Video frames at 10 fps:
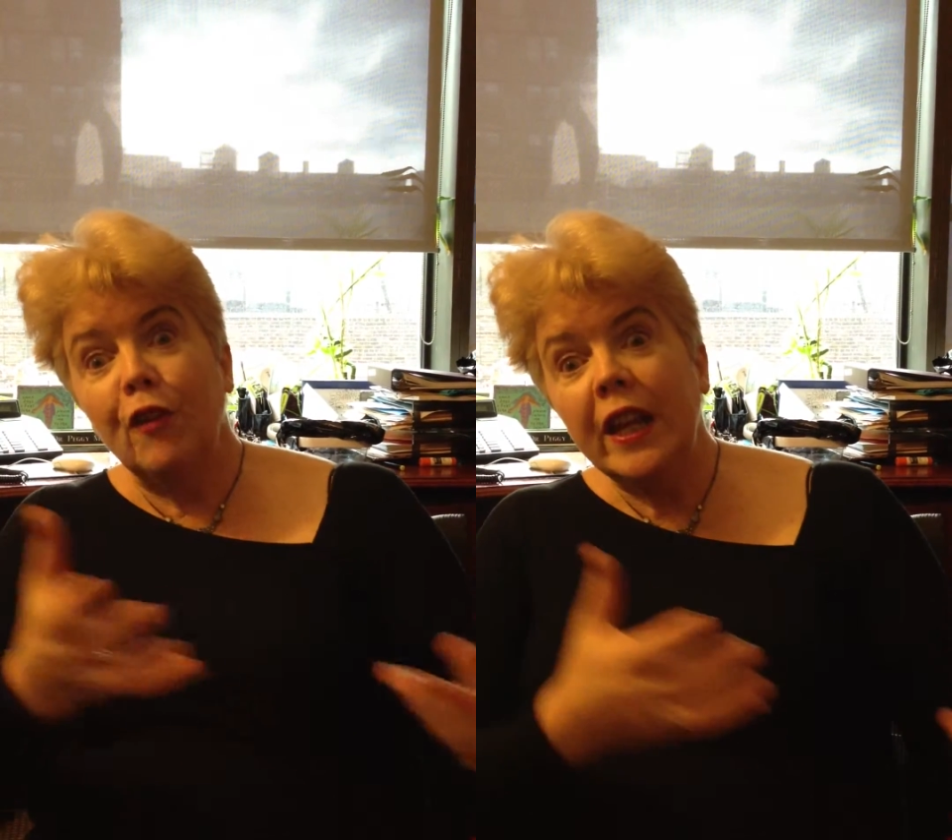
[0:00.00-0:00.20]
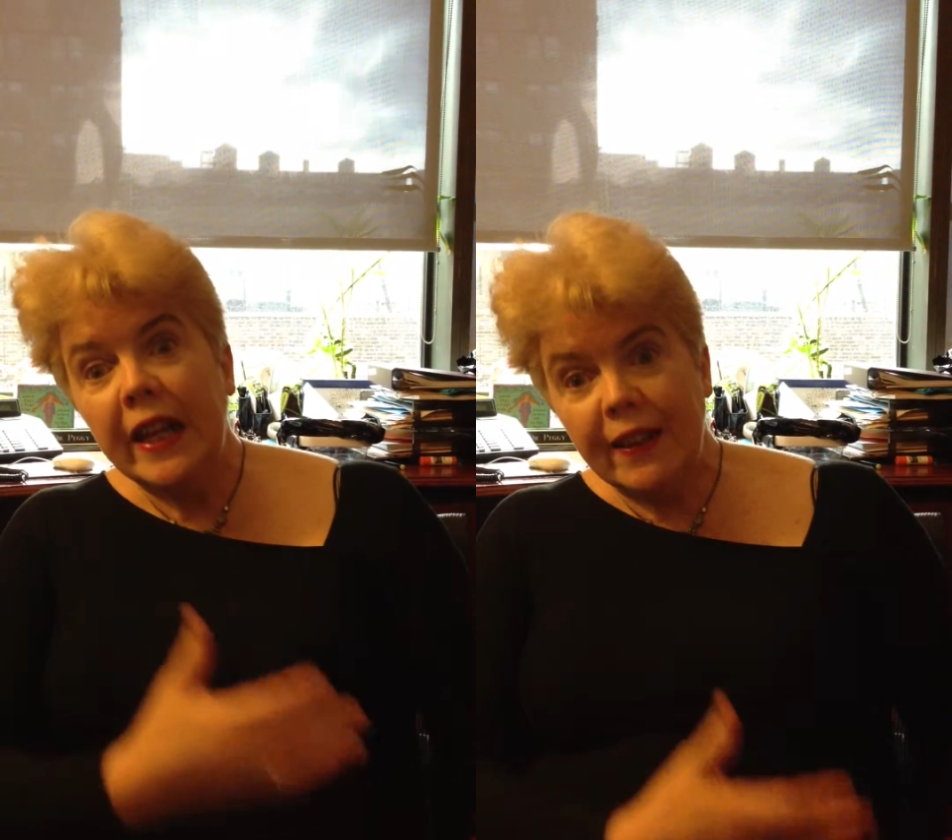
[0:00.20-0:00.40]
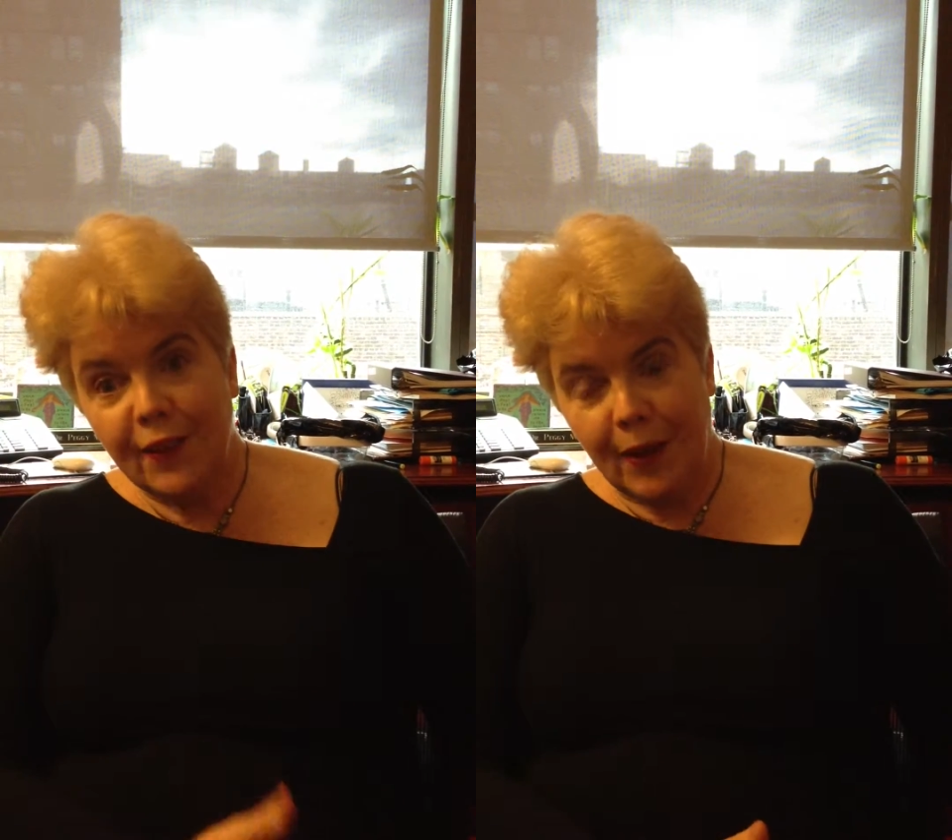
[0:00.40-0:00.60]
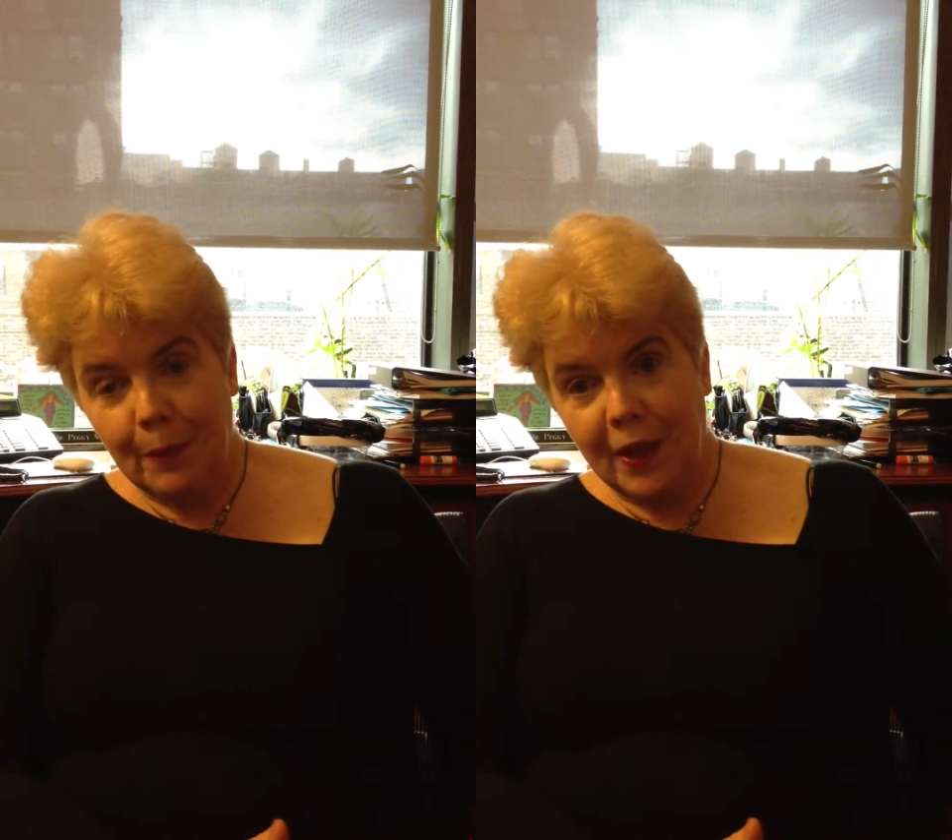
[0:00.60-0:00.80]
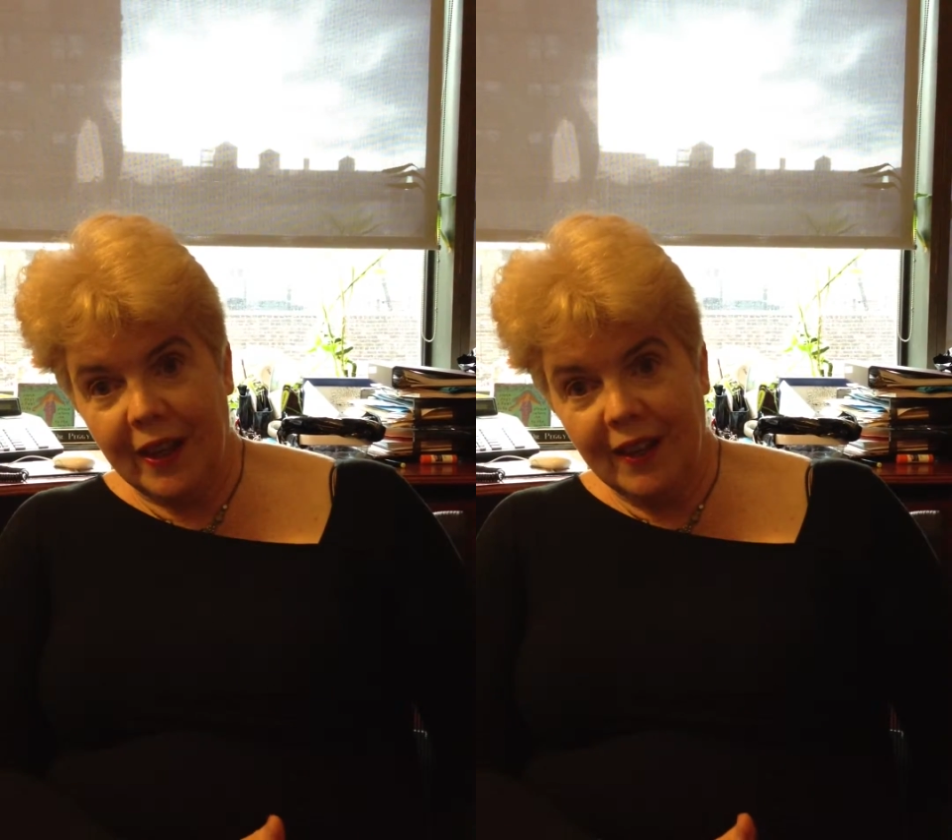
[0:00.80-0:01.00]
reading
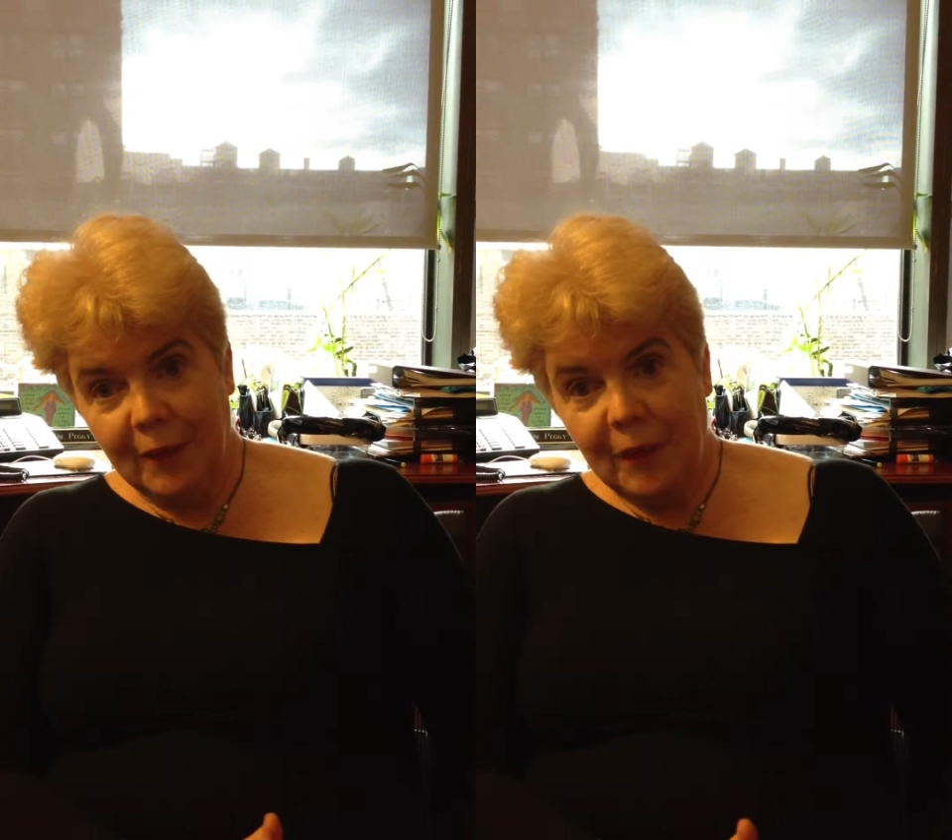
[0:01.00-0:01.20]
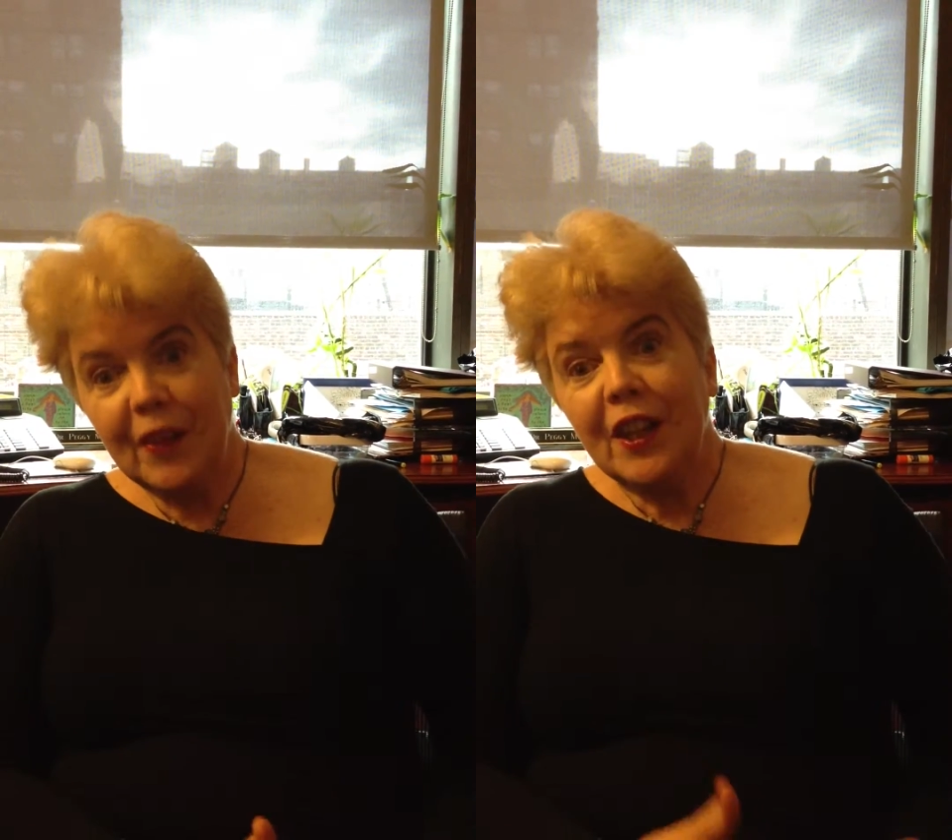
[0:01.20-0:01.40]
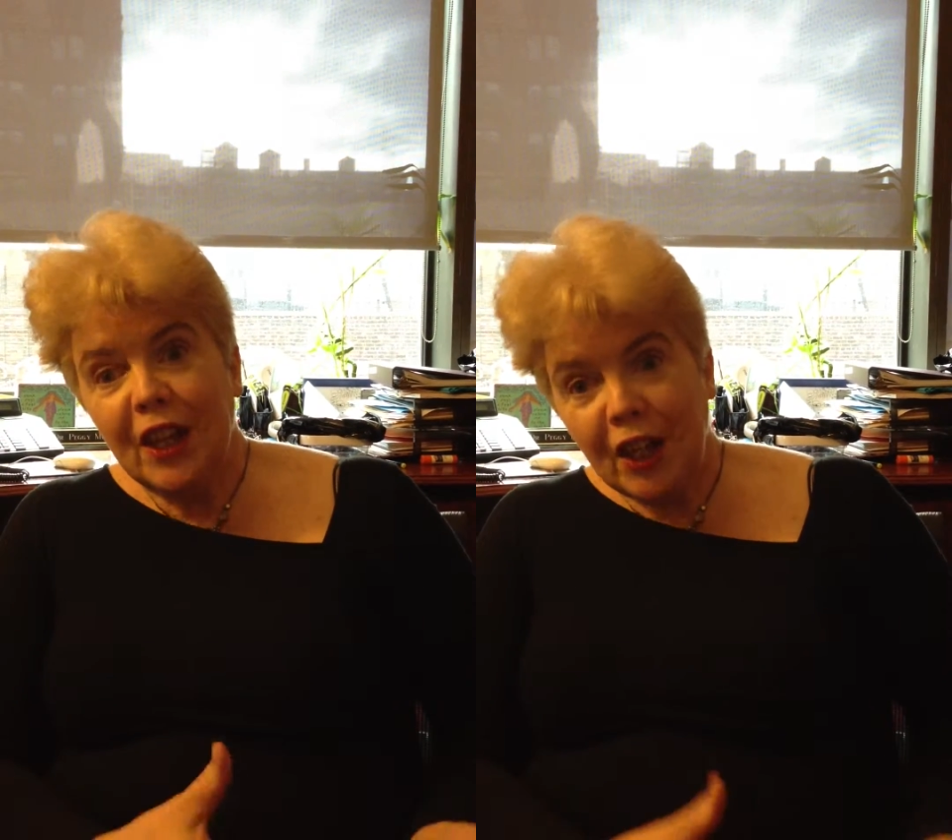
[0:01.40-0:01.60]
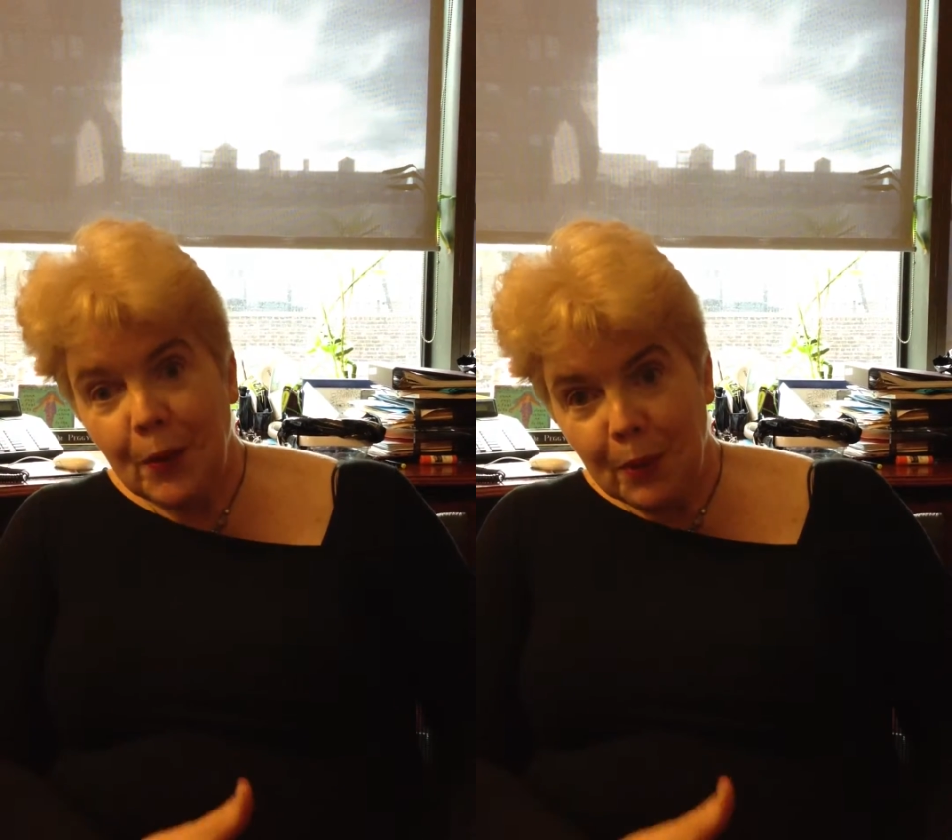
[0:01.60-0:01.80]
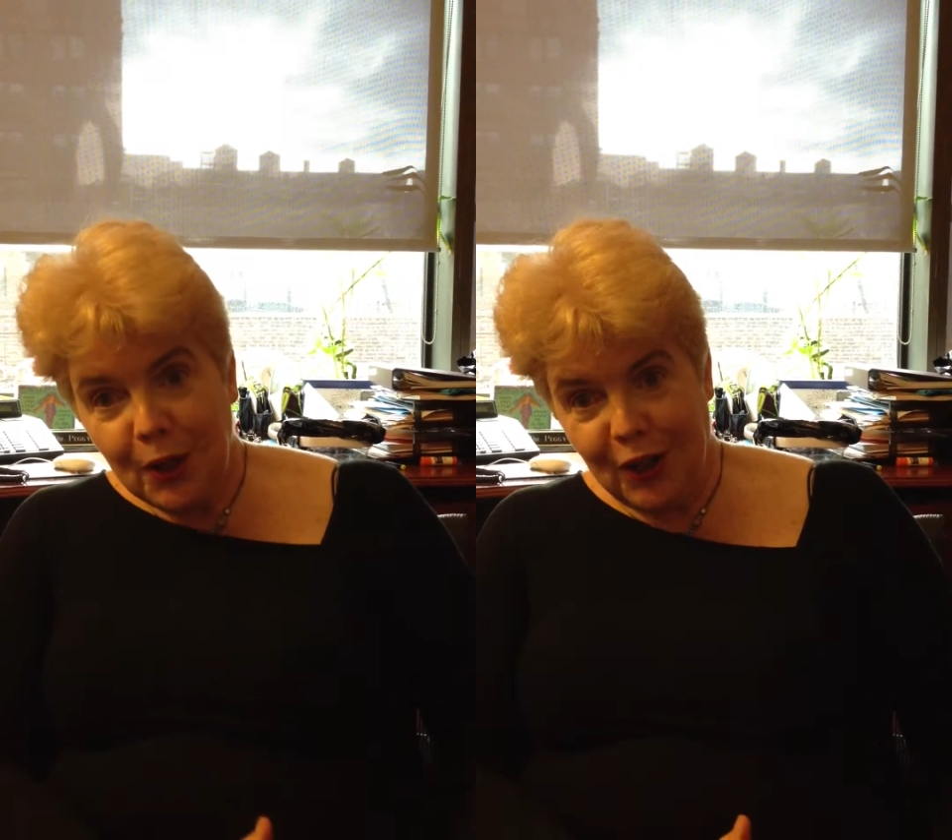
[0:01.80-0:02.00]
something
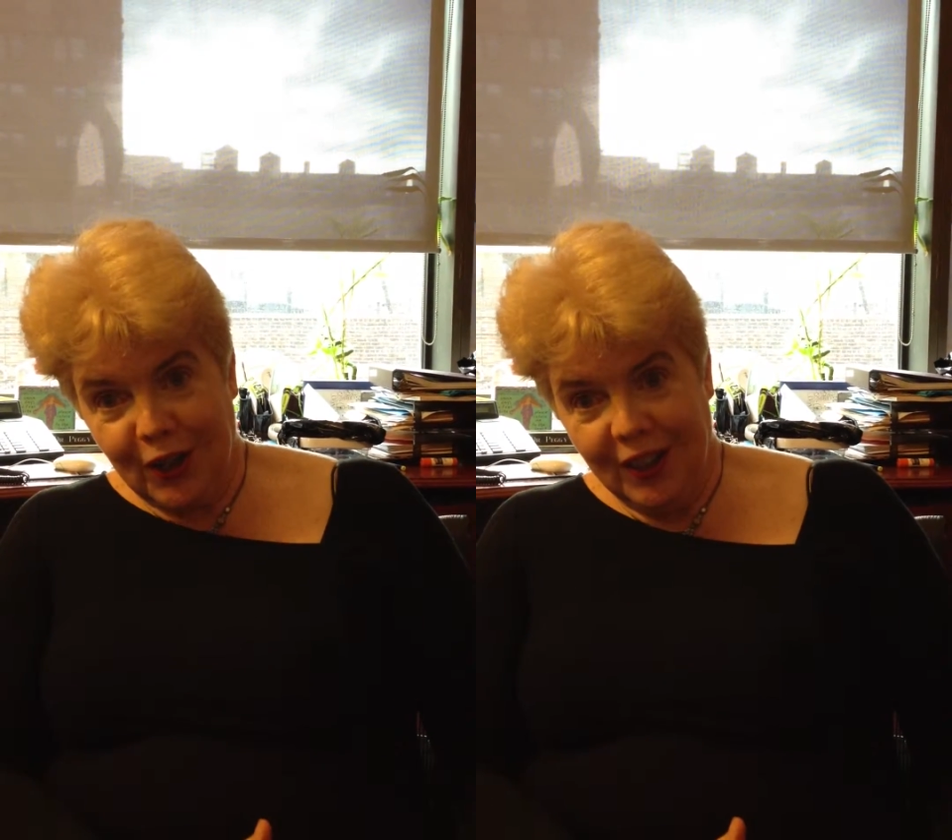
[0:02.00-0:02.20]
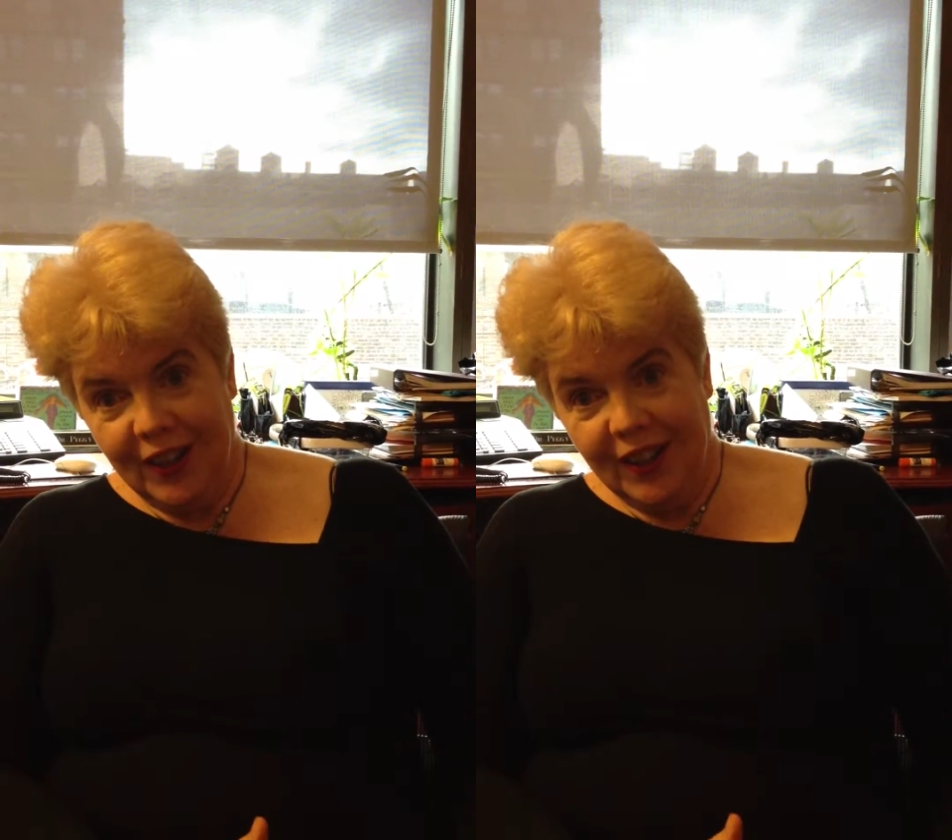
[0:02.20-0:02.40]
in a book